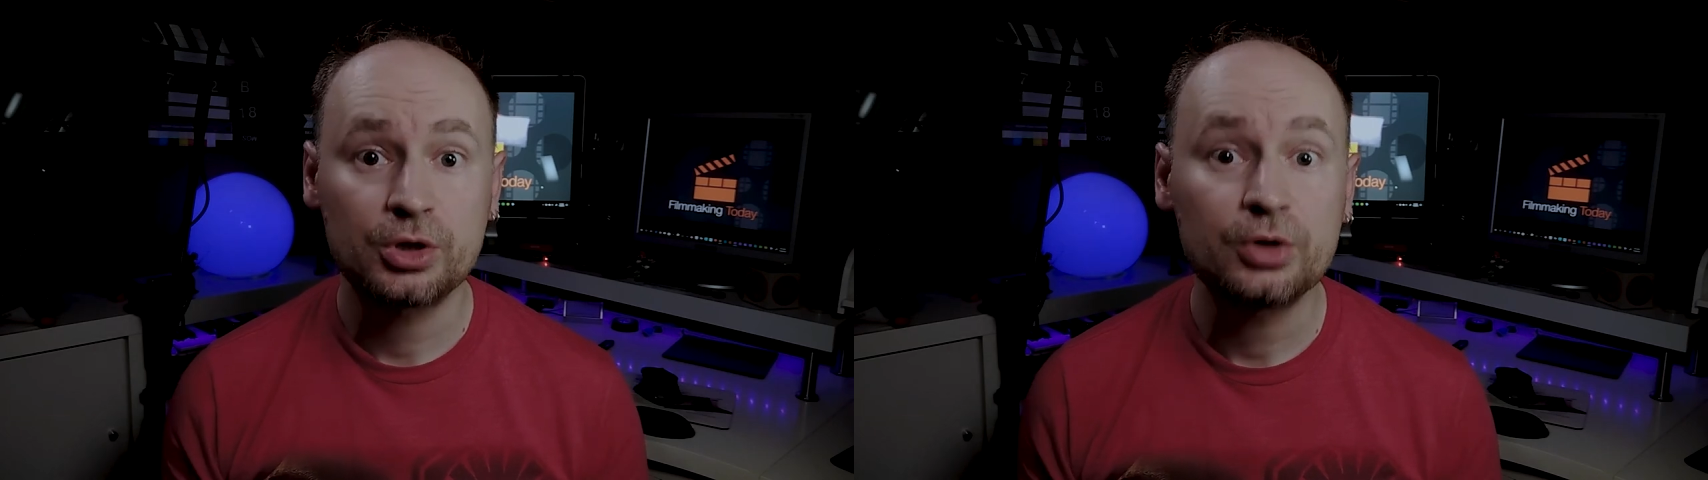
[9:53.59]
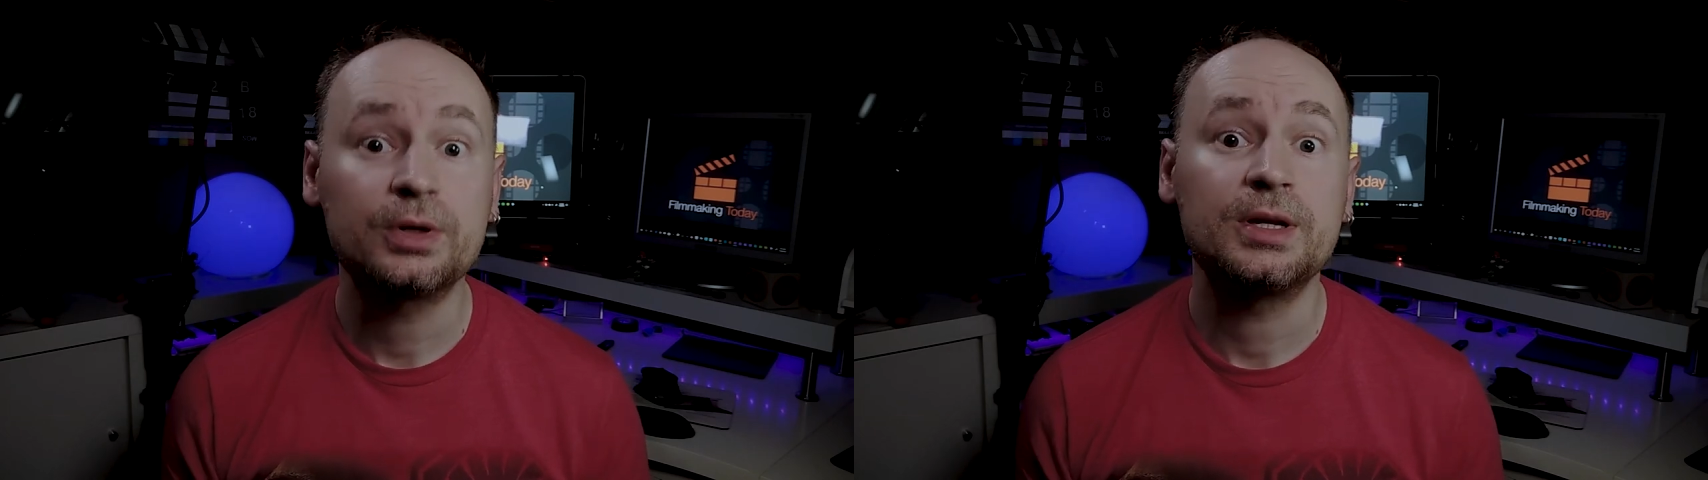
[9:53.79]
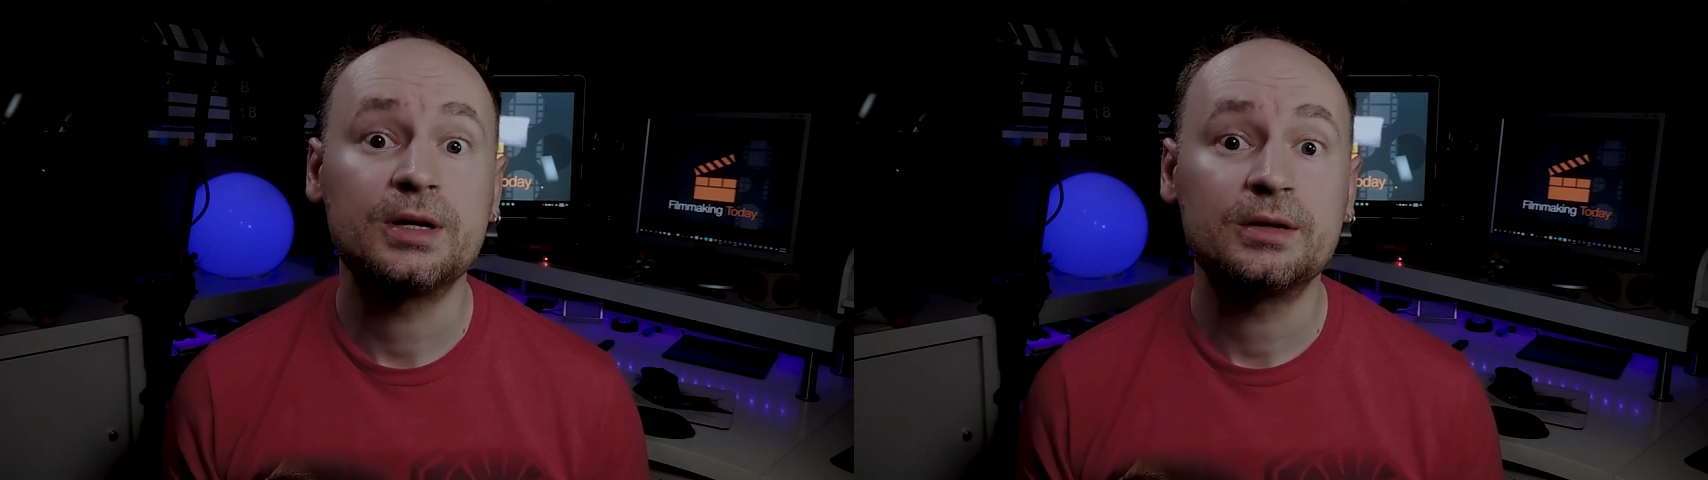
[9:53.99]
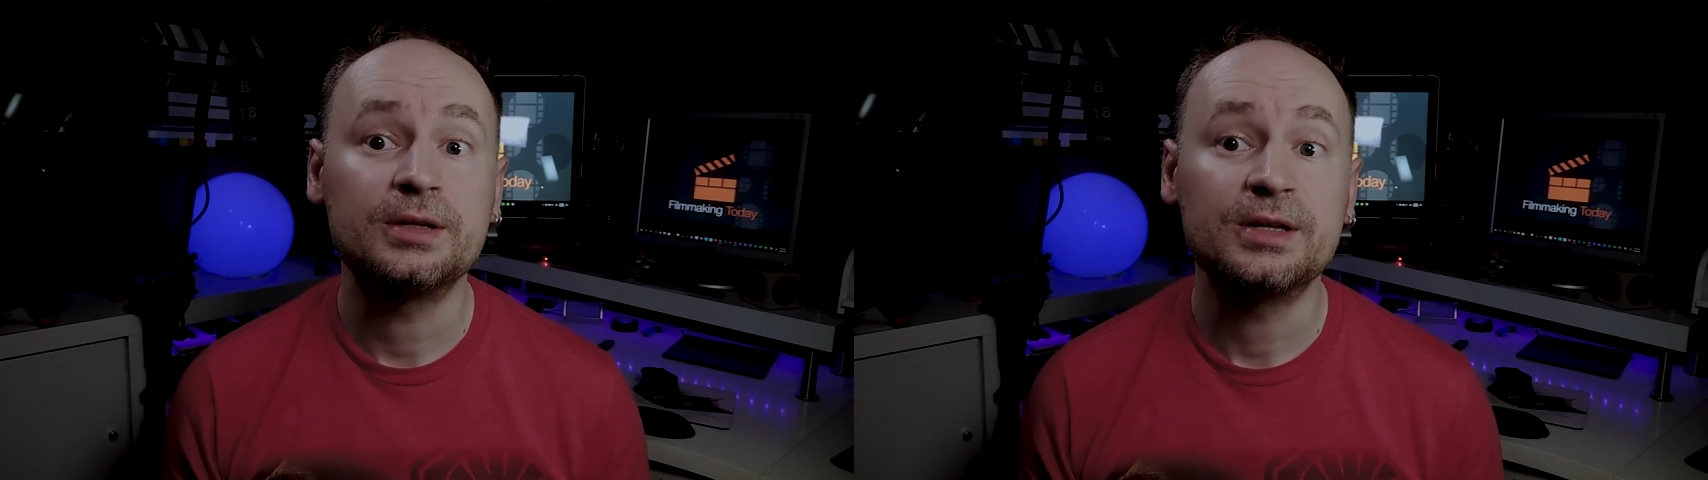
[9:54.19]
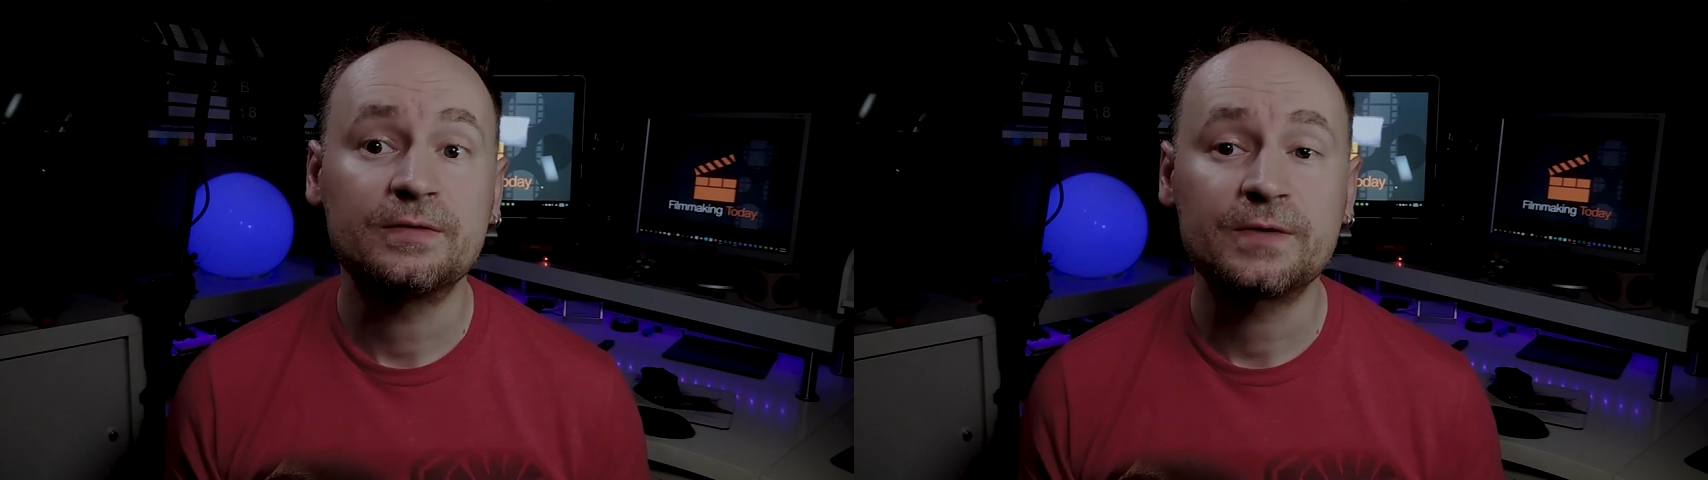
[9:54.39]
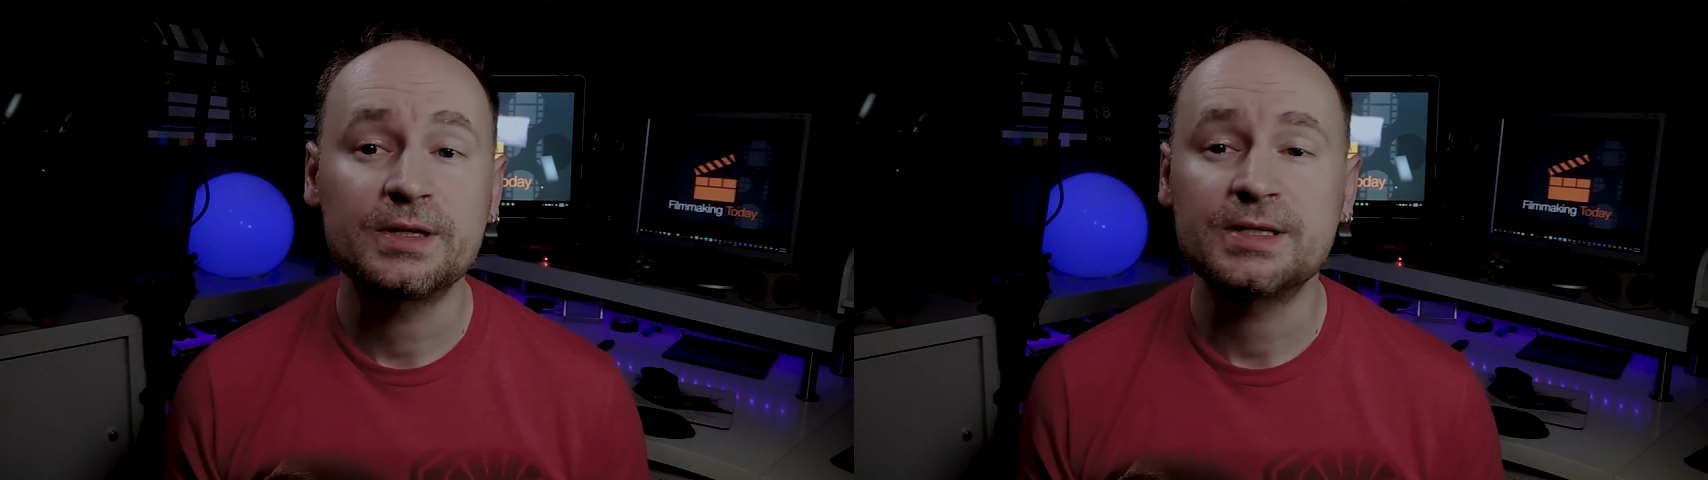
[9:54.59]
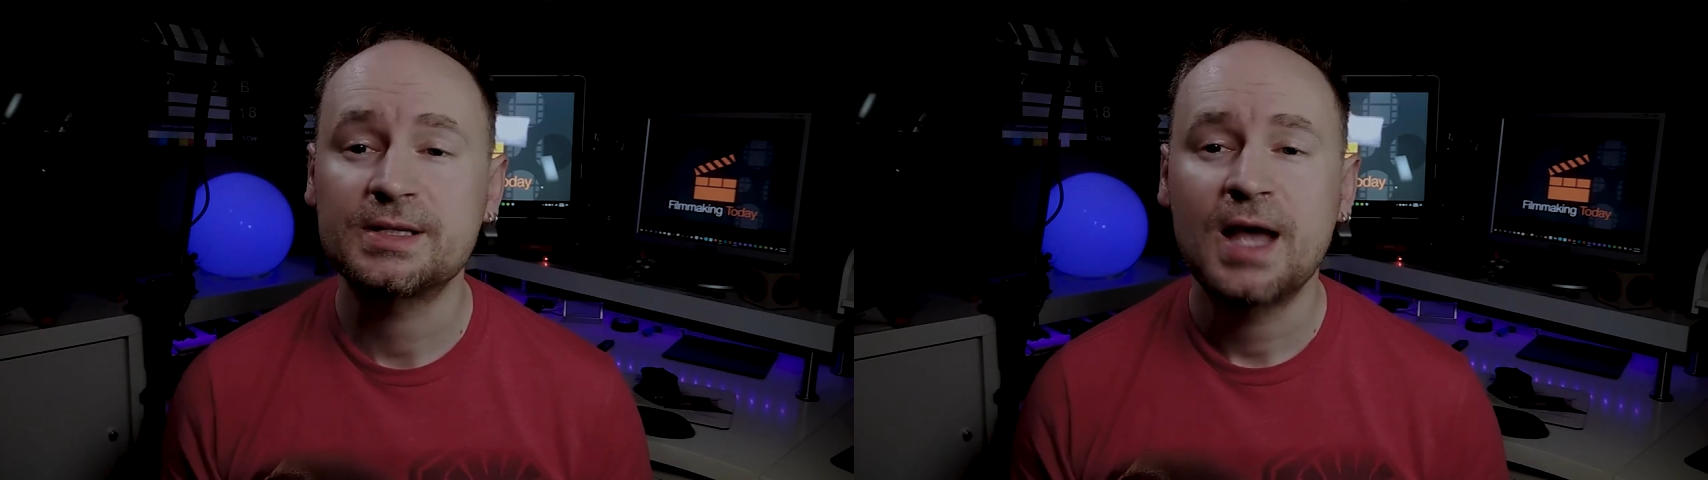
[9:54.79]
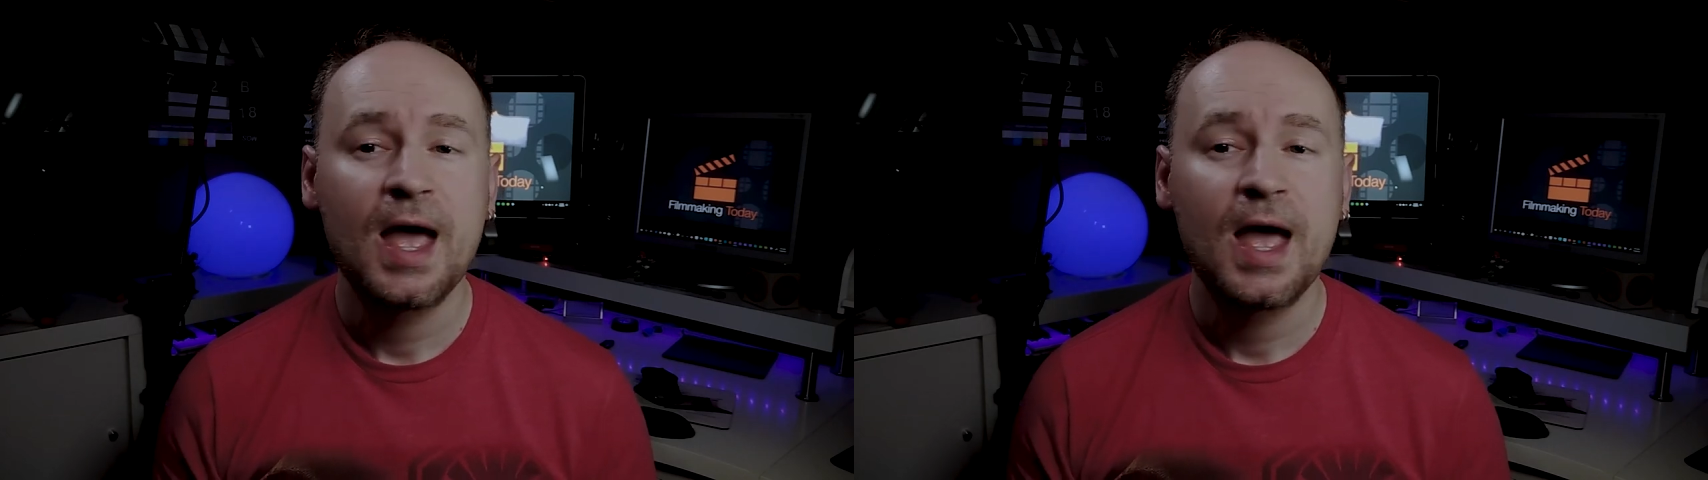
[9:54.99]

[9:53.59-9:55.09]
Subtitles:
you can hear the difference.